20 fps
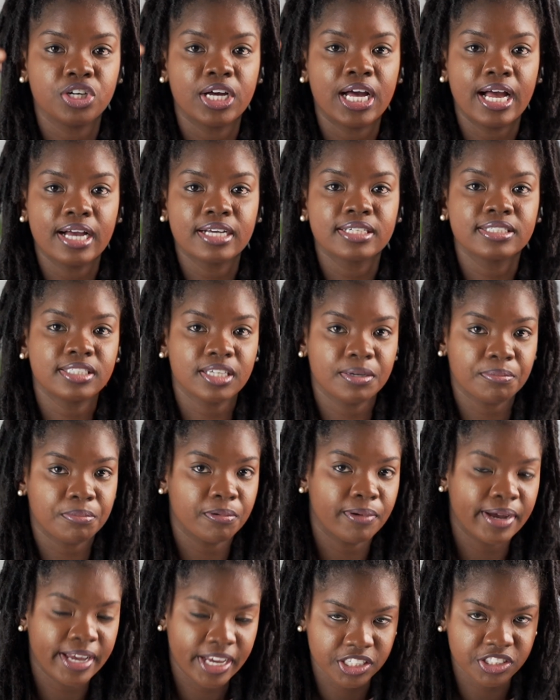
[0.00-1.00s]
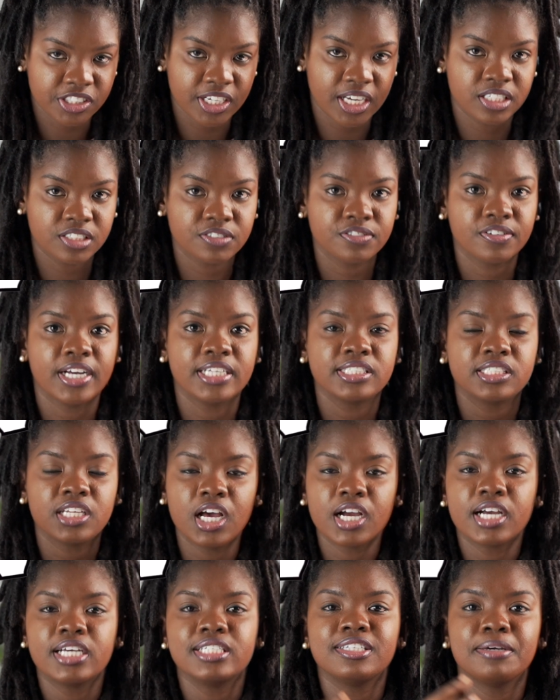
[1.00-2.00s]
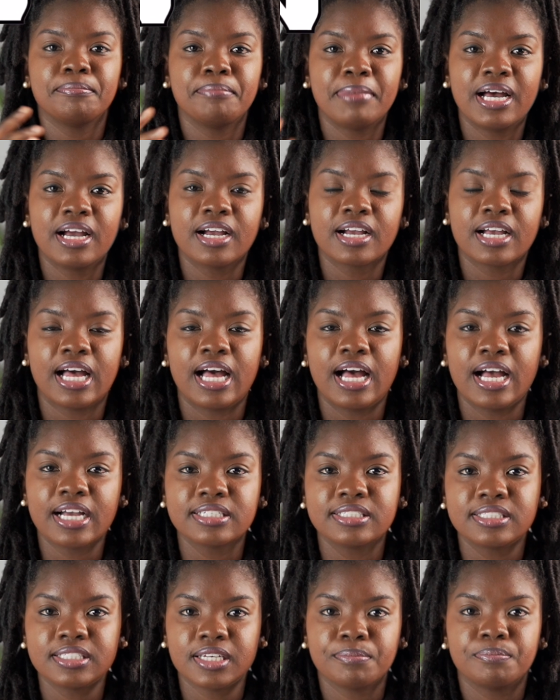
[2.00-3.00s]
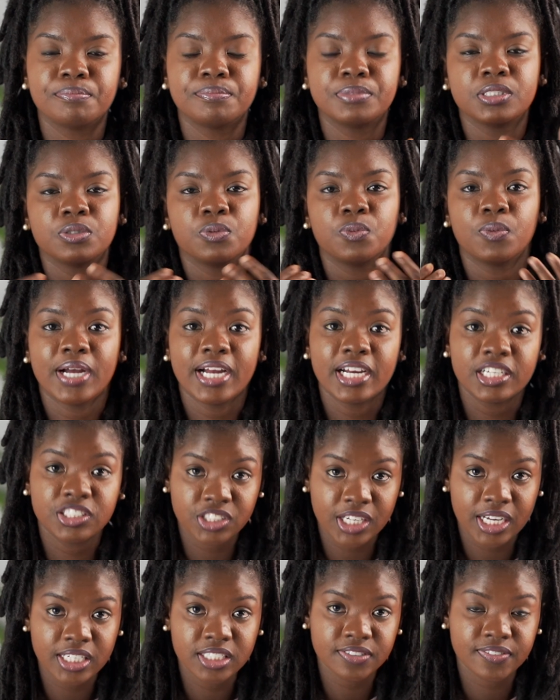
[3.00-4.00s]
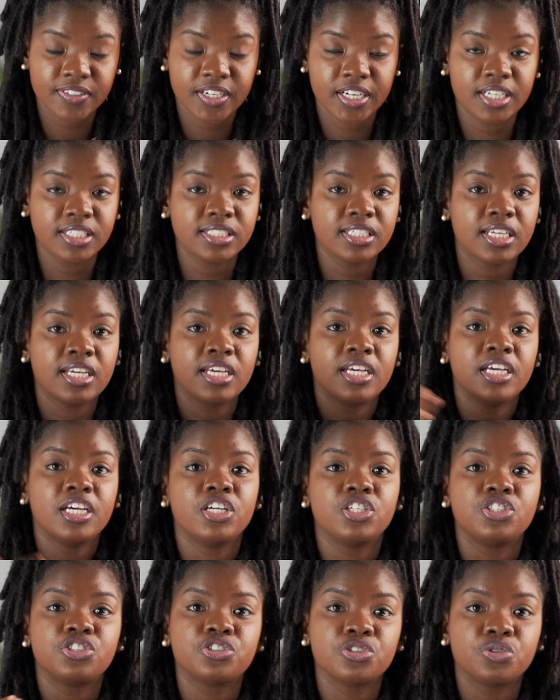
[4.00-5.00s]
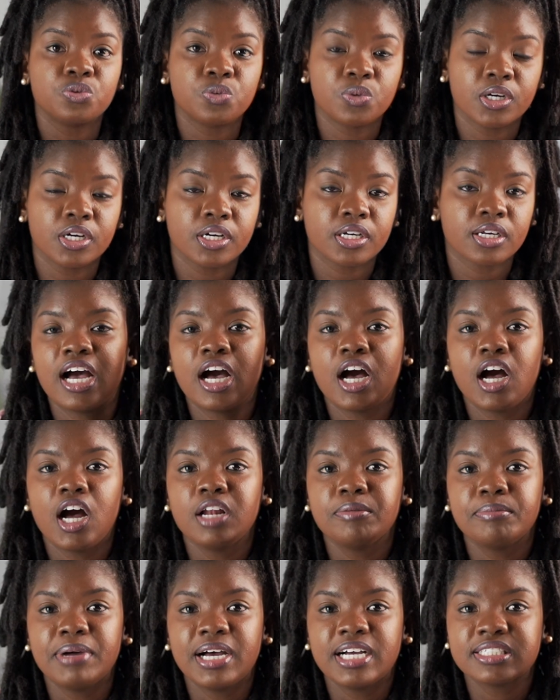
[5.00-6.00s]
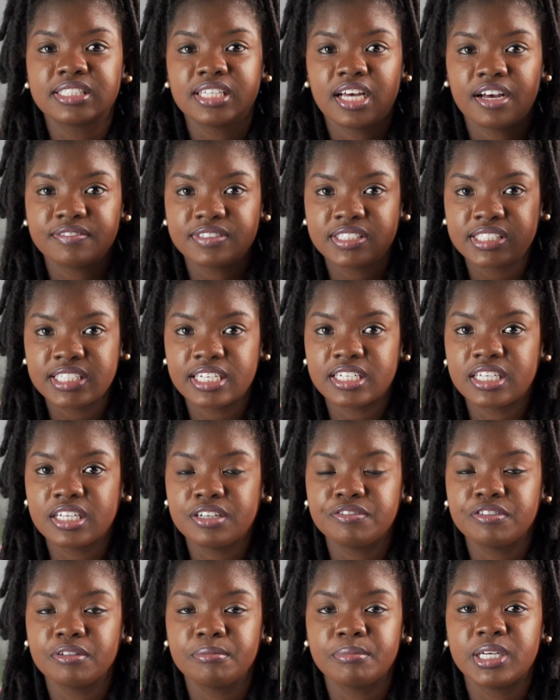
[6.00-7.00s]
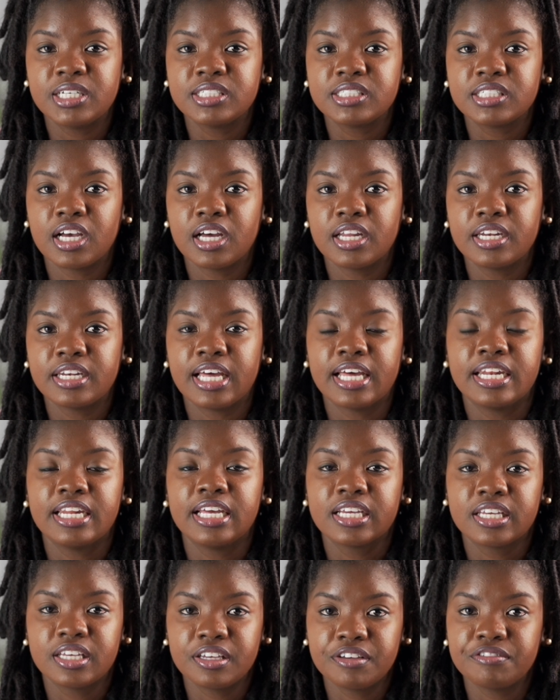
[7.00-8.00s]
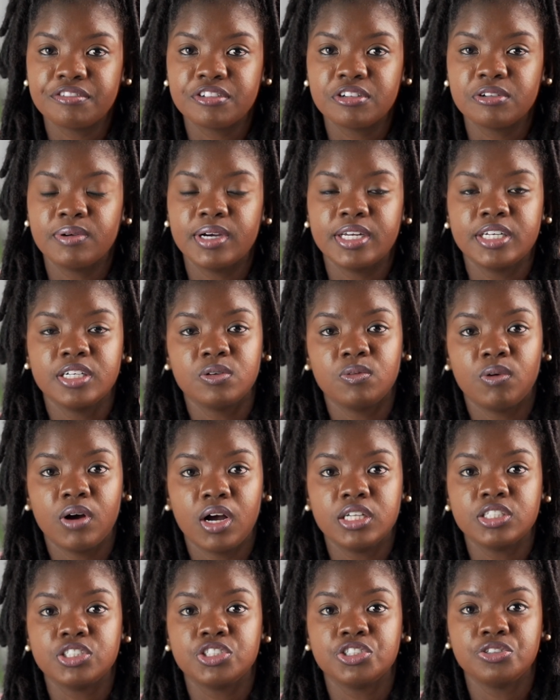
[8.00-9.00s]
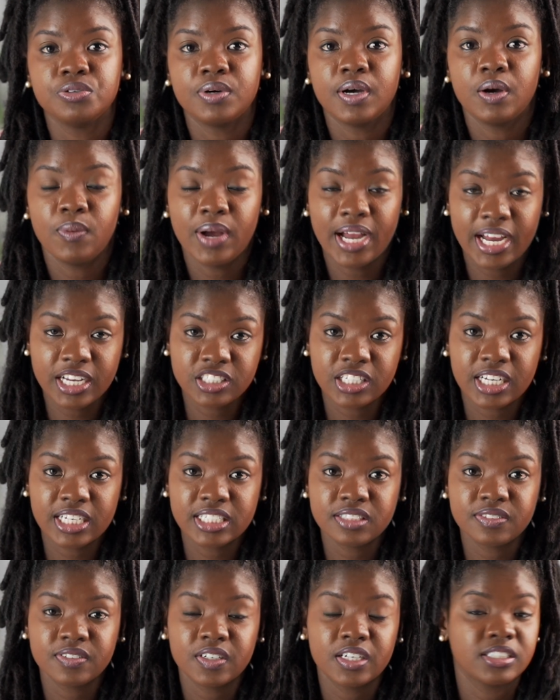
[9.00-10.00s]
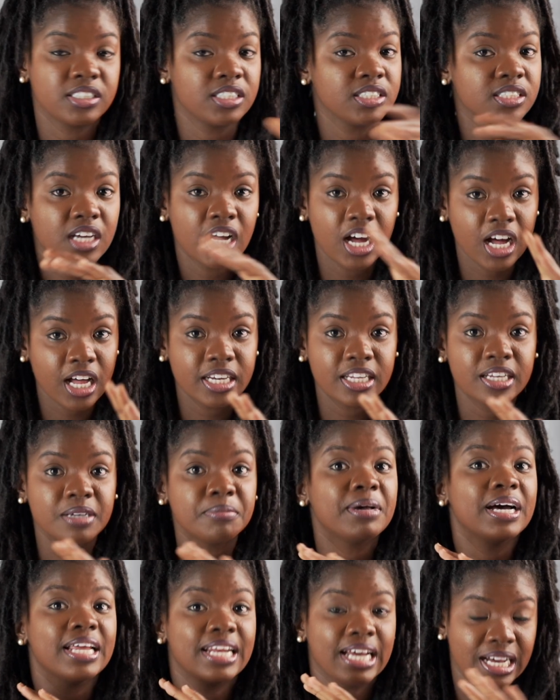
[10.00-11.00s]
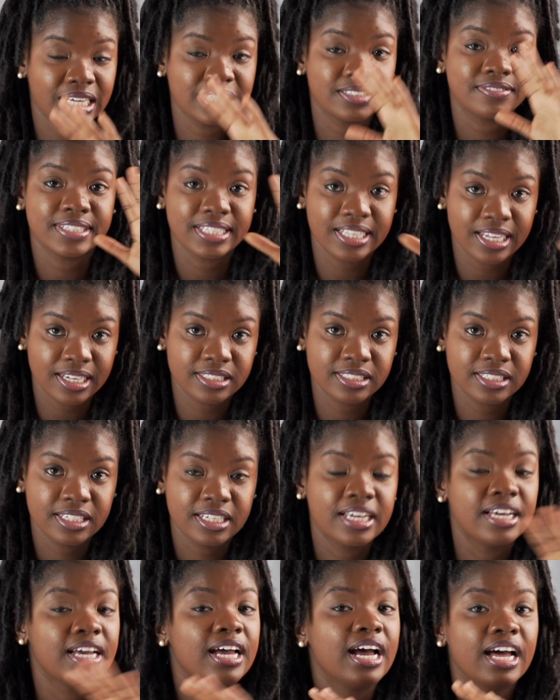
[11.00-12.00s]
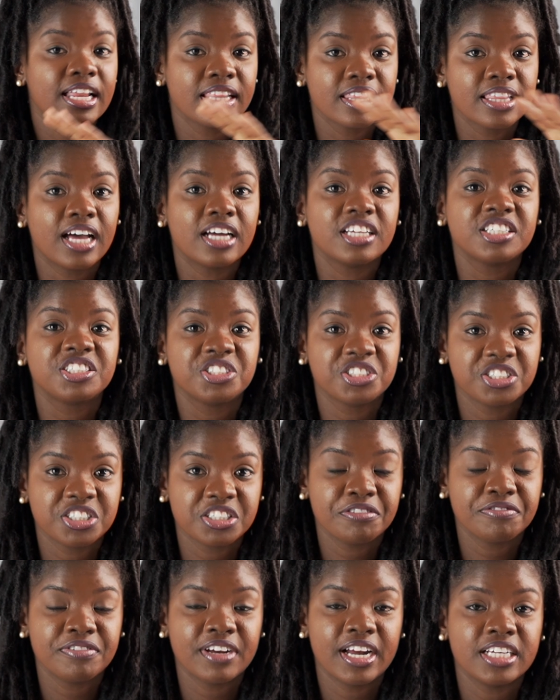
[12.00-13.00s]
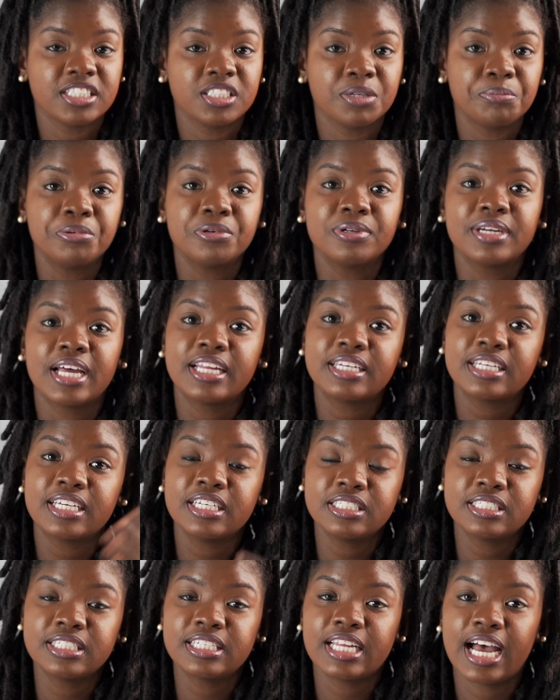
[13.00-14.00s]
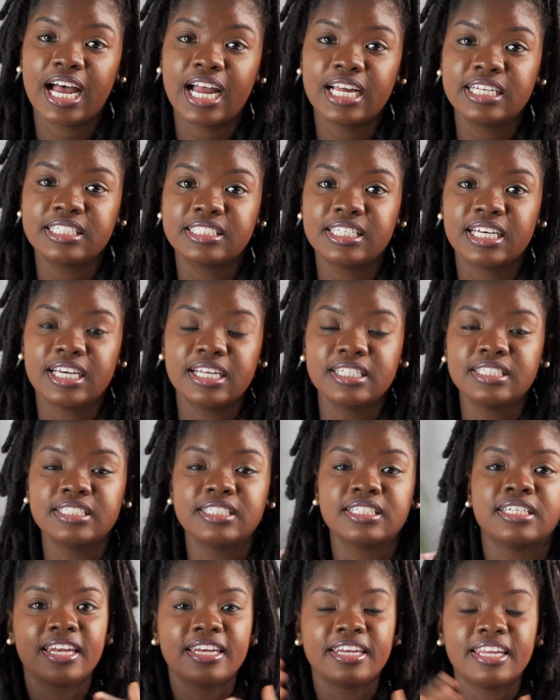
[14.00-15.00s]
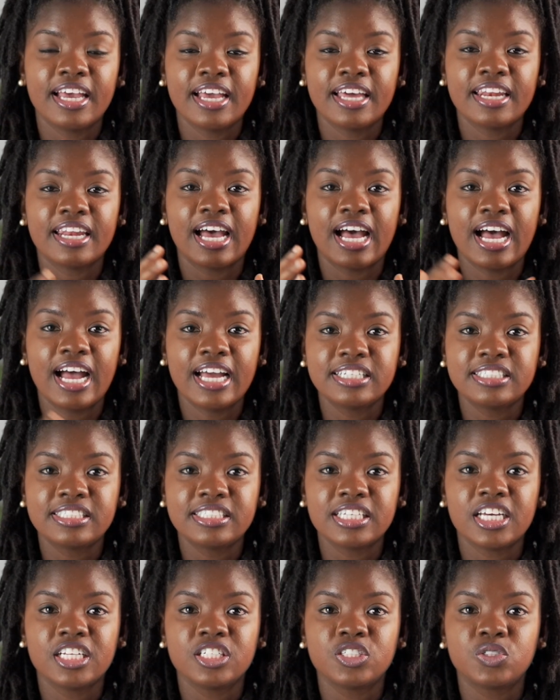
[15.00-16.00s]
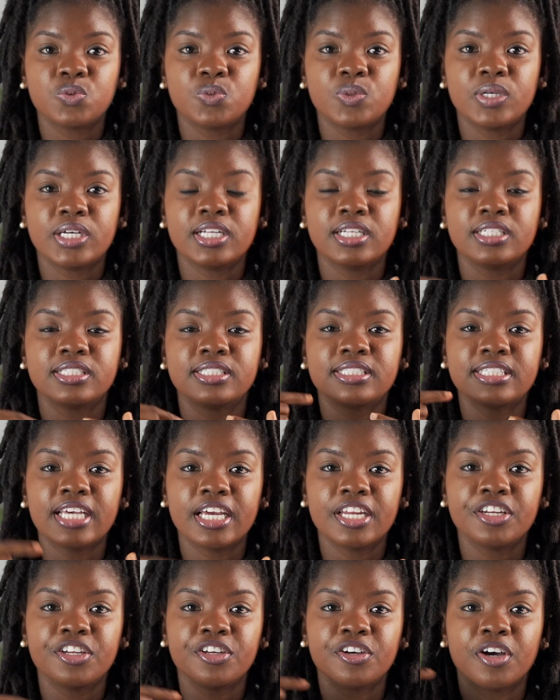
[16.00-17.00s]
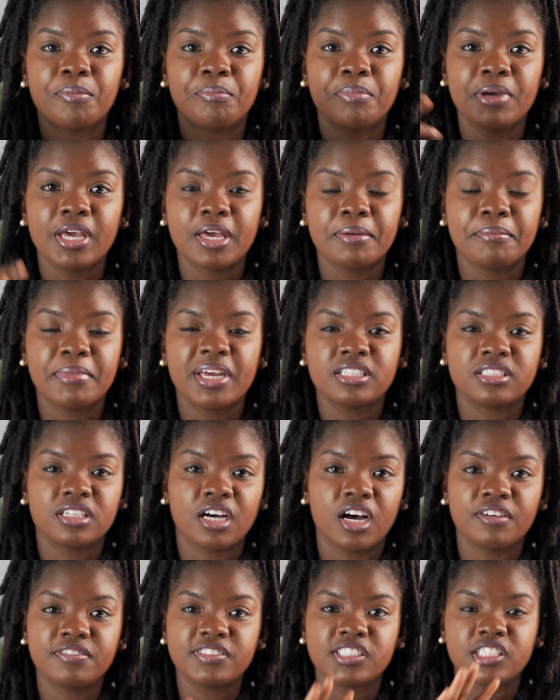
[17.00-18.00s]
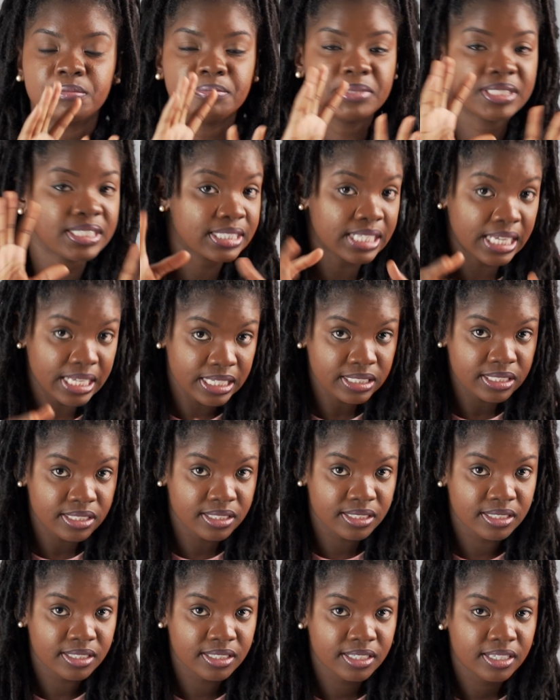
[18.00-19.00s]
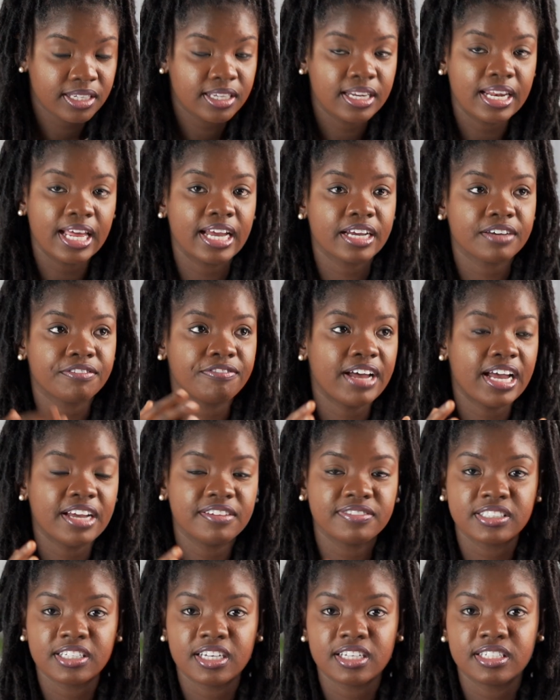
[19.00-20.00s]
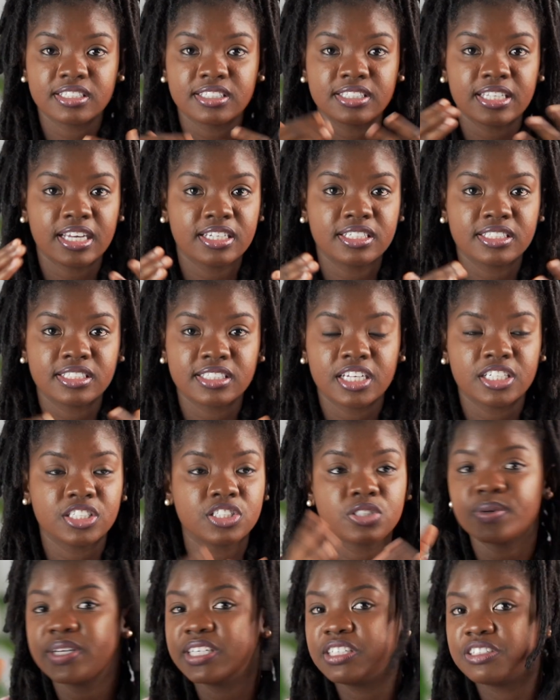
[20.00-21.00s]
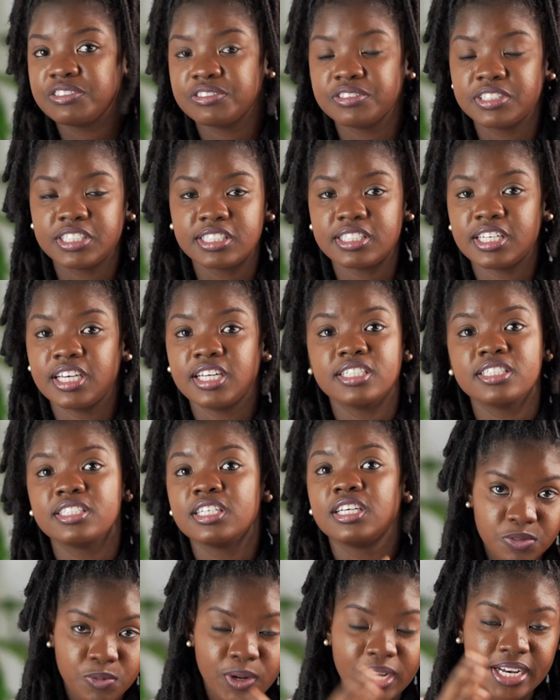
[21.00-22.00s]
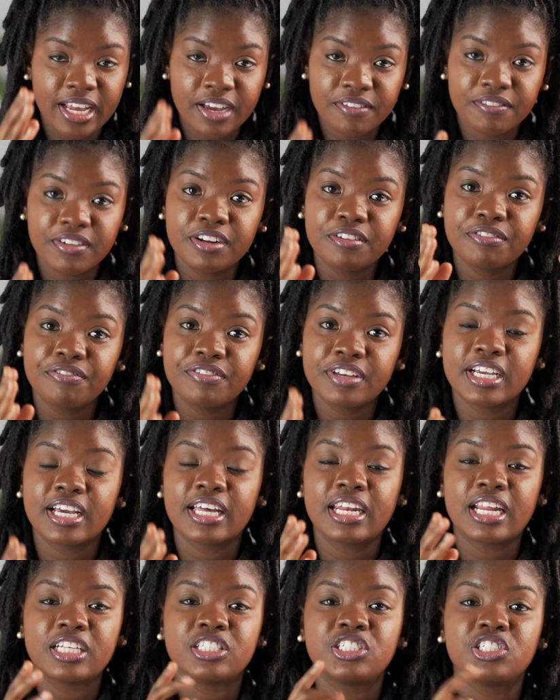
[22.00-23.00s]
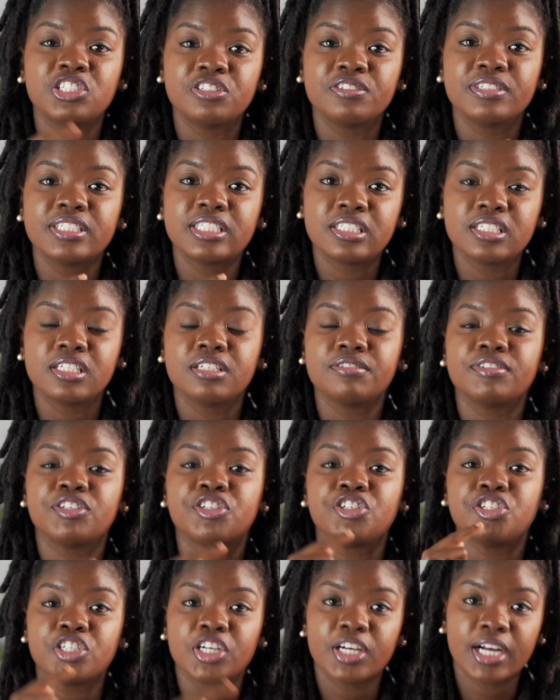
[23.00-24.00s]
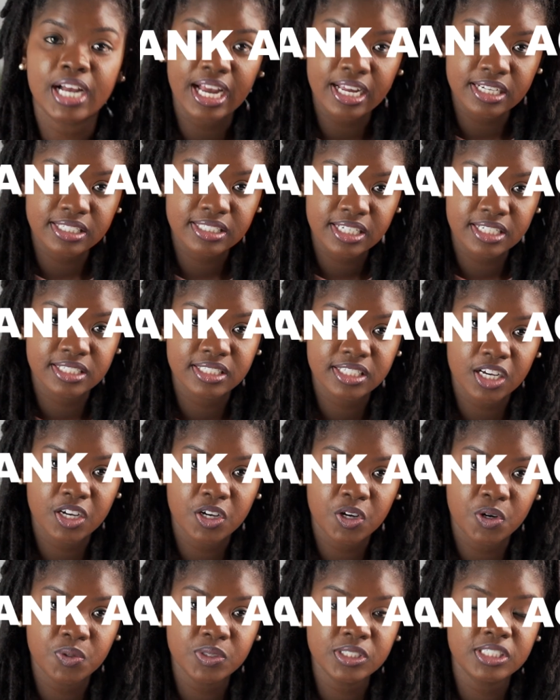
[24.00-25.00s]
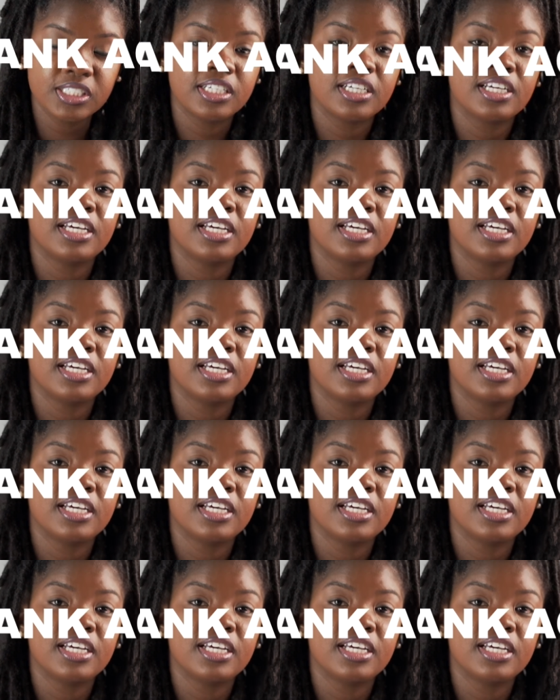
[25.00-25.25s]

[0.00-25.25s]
accept wire transfer. As long as your bank accepts wire transfers, it should work. All banks have set information that they give you when you want to do a wire transfer. Just call them and ask for that, and that should suffice. You put that into the AdSense, then AdSense will send you a payment of some cents, like 5 cents, 10 cents, 23 cents, whatever the figure that you receive in your AdSense account.